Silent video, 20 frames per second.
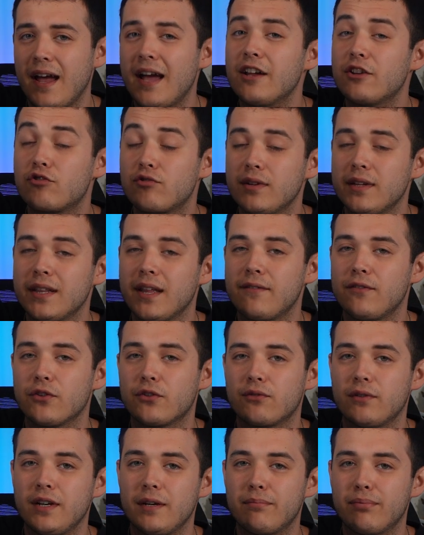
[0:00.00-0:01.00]
entry-level
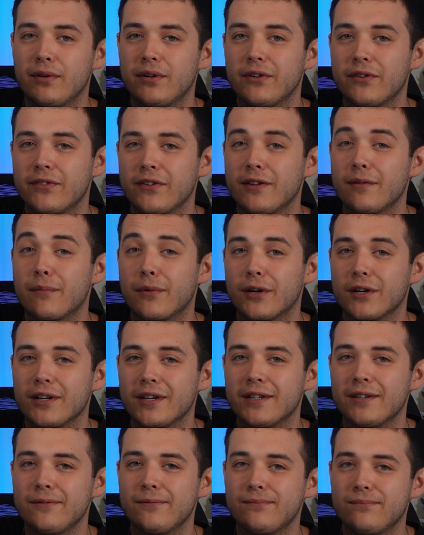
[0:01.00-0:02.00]
3D printers on the
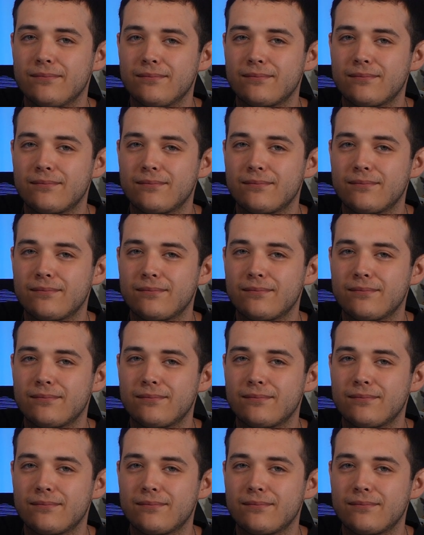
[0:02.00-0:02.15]
market.